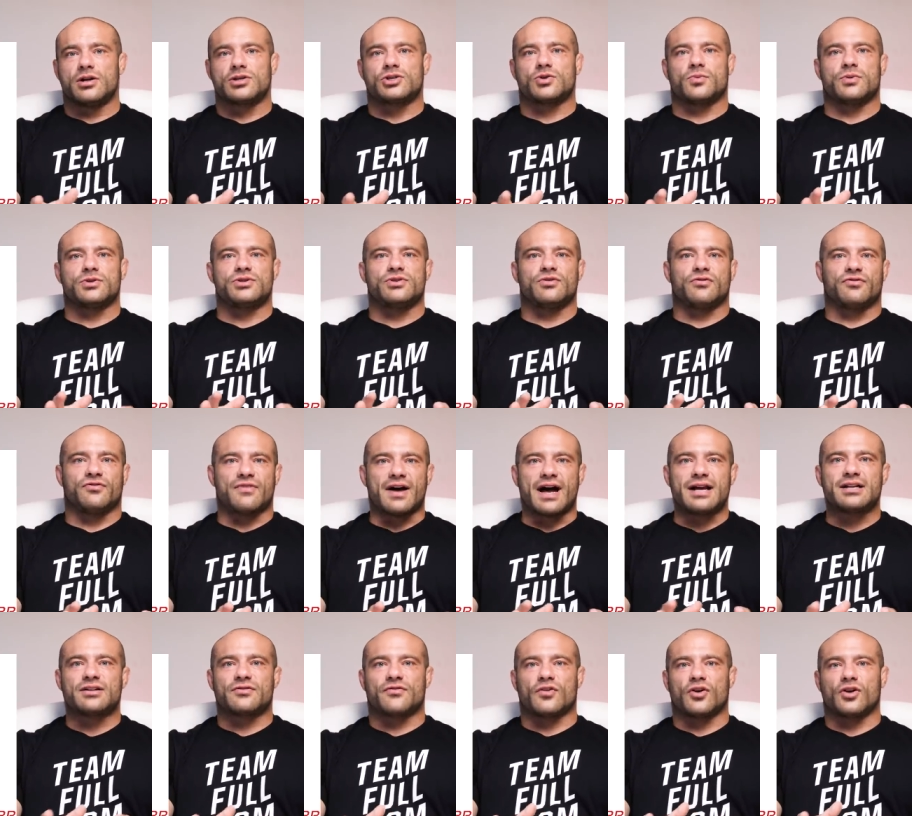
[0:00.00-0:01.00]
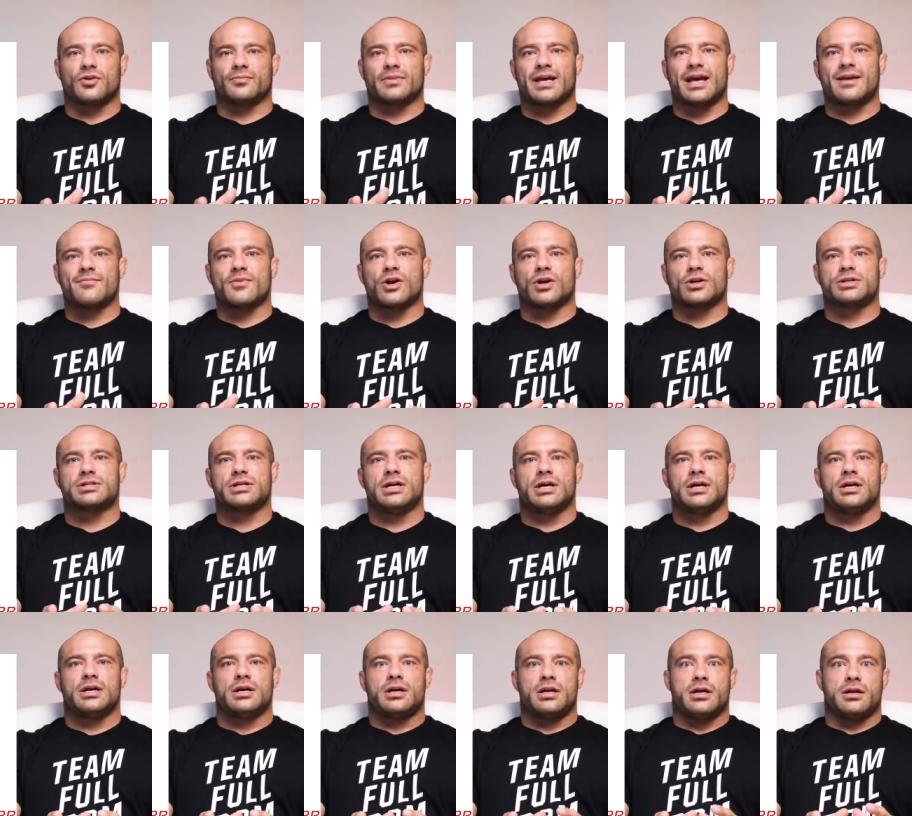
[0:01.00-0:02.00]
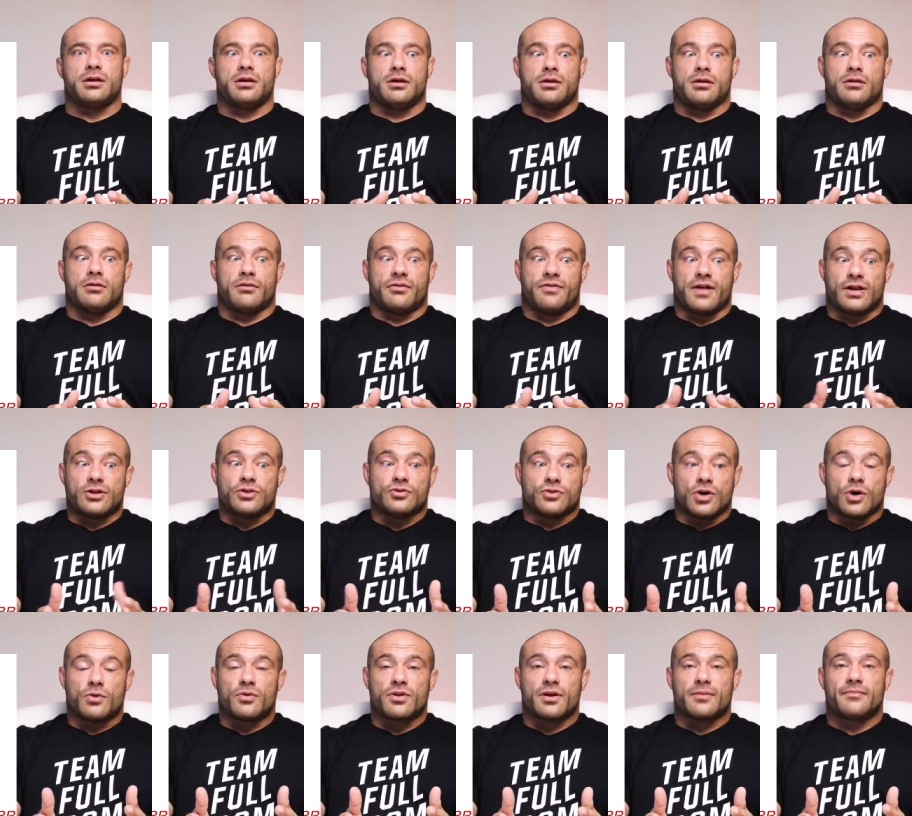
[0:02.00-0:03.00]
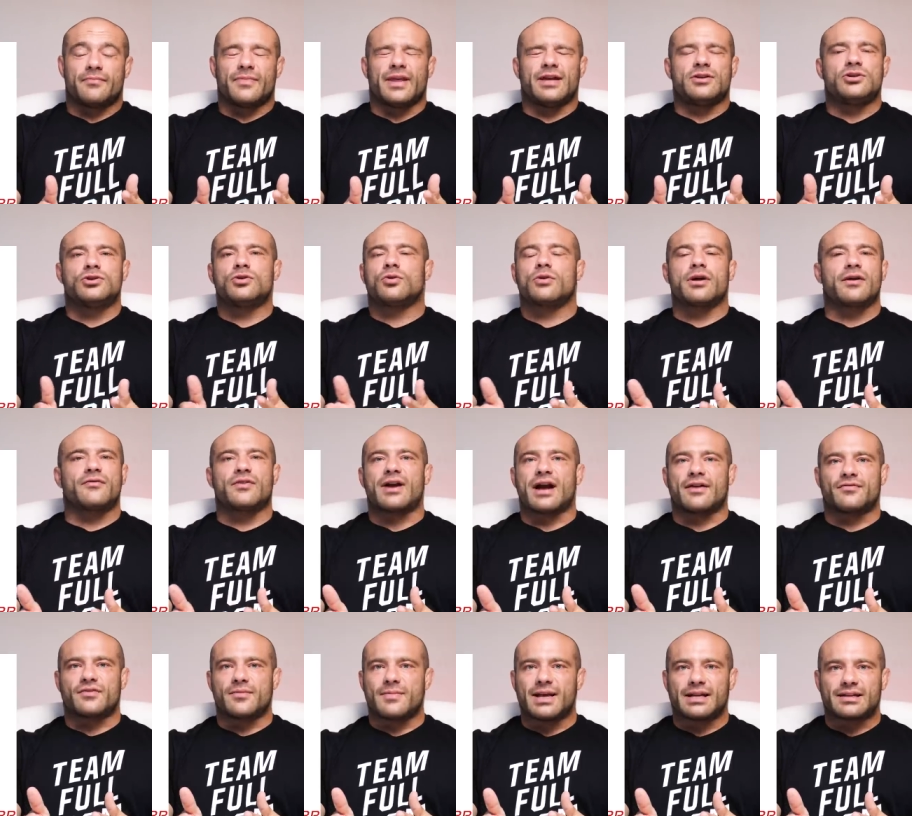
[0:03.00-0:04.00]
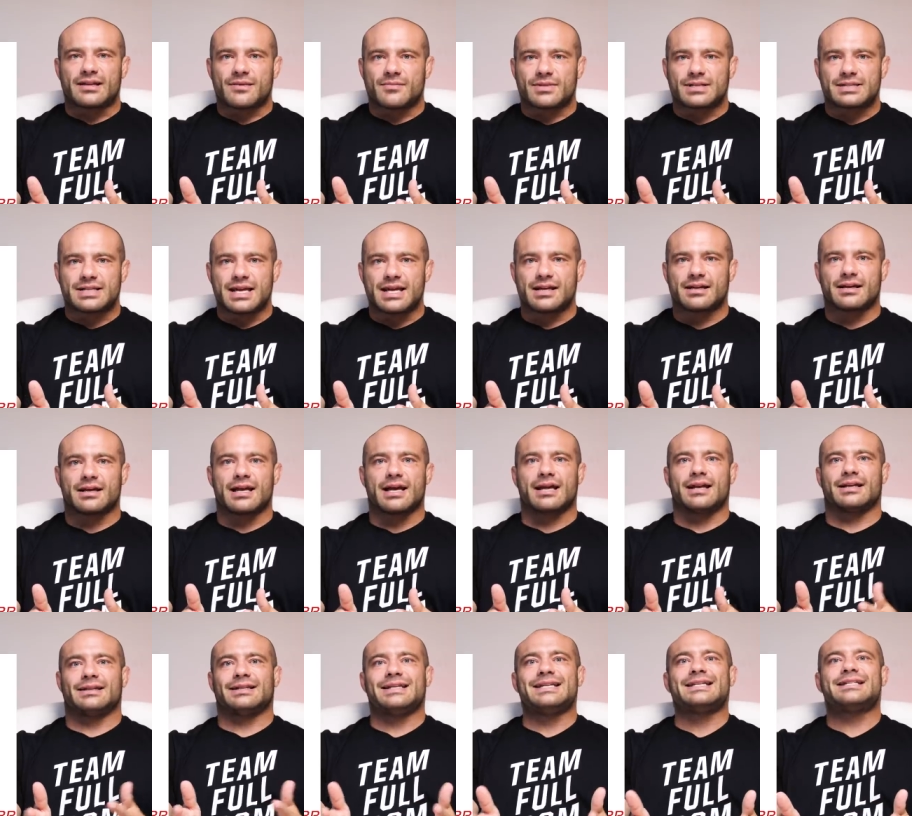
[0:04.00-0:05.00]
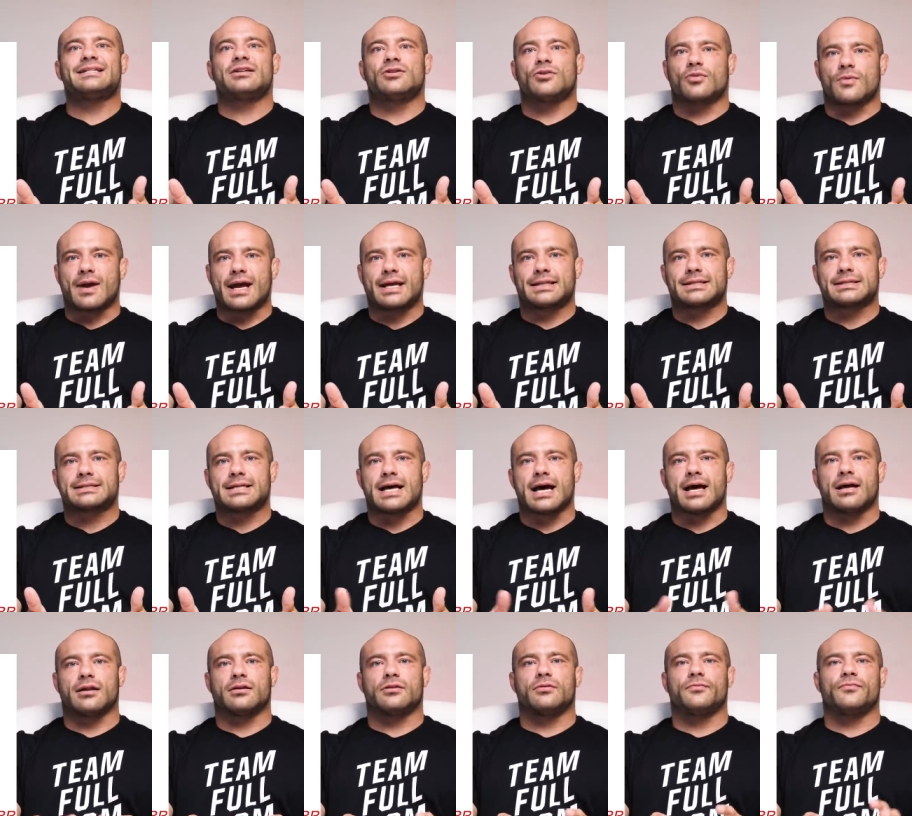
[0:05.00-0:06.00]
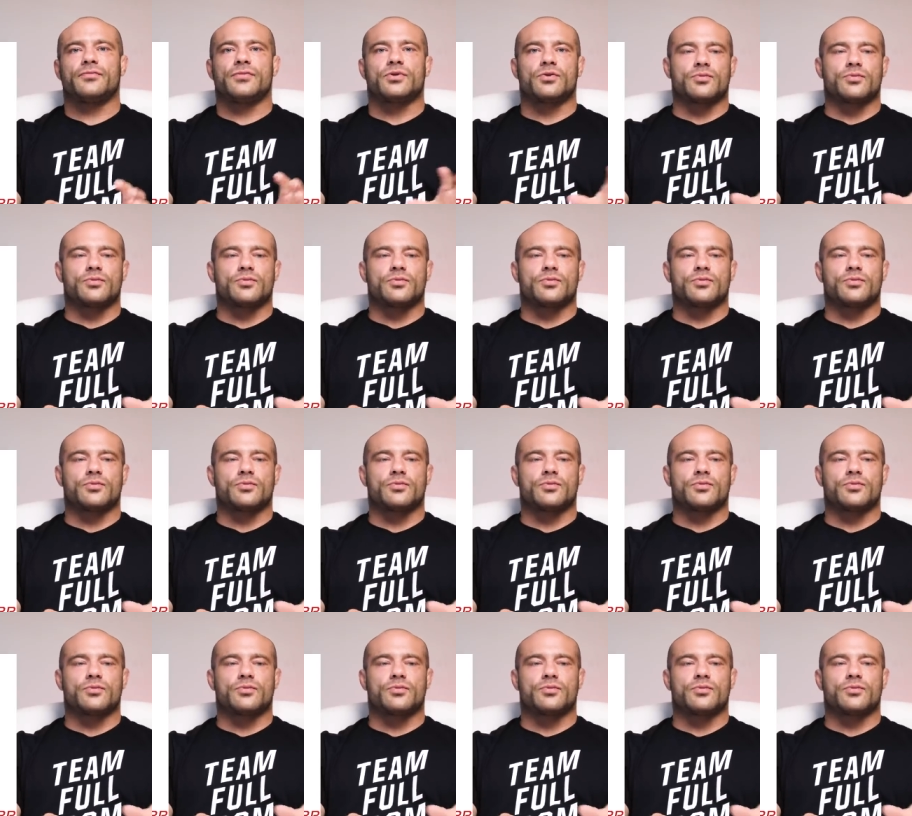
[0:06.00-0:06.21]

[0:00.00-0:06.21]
So once you find your volume landmarks, then you know them and you don't ever have to make that mistake again, at least in grand style.